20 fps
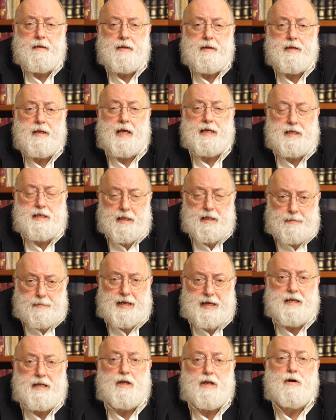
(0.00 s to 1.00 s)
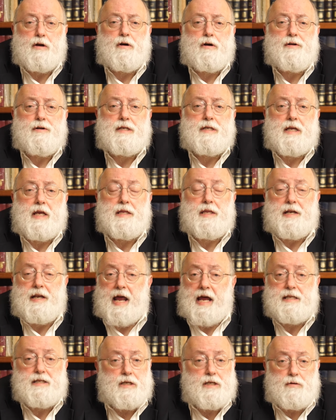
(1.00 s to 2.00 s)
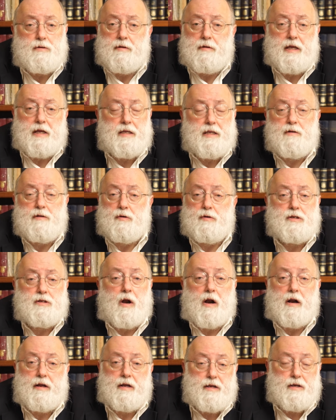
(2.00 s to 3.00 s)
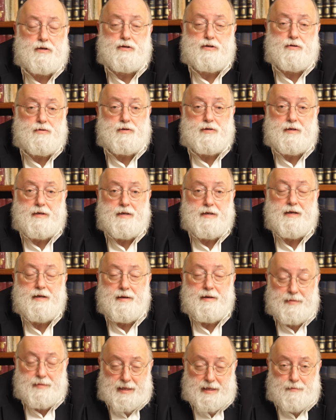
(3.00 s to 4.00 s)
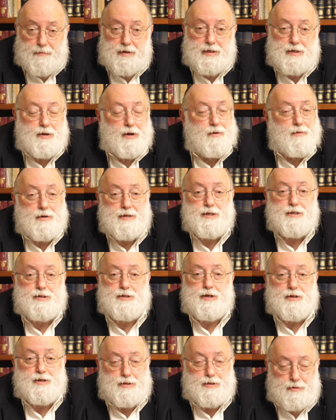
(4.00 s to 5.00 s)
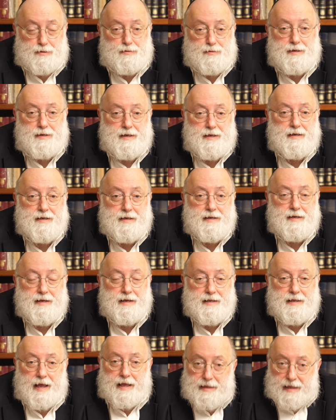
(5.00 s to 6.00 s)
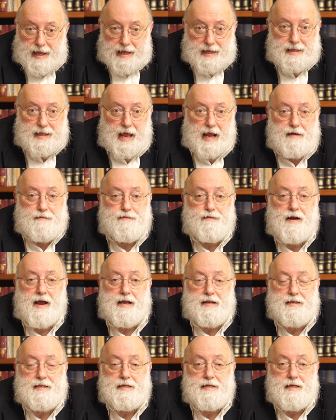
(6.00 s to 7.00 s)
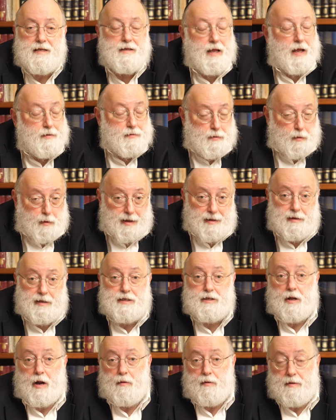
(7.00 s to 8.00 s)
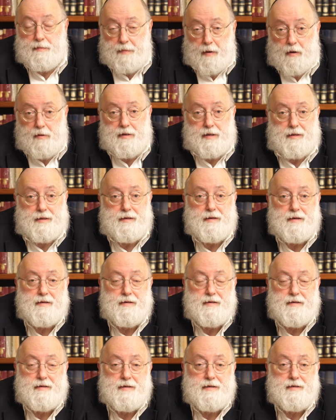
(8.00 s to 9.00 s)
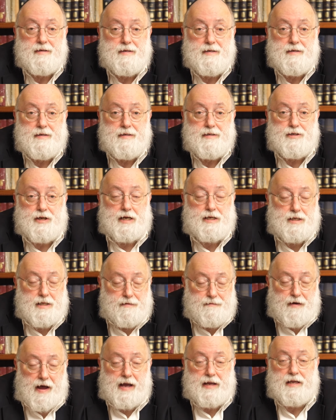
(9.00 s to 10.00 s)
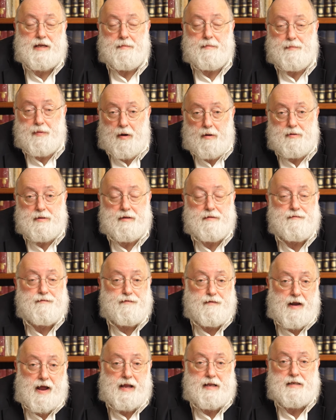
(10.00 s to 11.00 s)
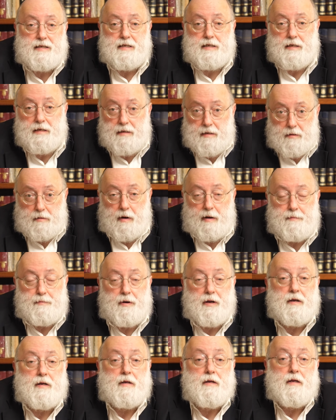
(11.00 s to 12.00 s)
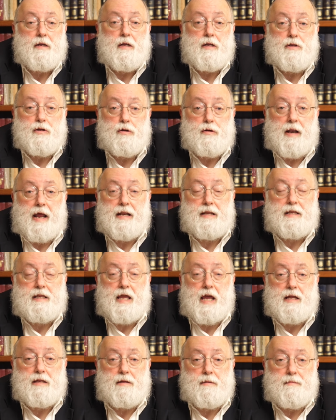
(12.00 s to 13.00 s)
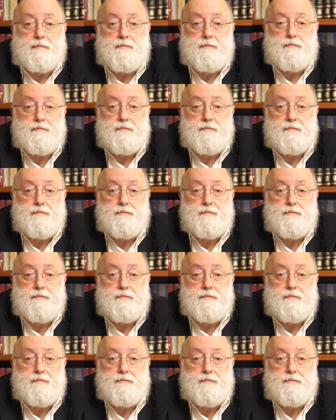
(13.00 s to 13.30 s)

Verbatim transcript: Yes, in the beginning you could have said the Nazis, all they did was targeted Jews. But then we saw it wasn't just Jews. Then they attacked France. That, well, let's start with Poland, Czechoslovakia, Poland, France, Great United Kingdom.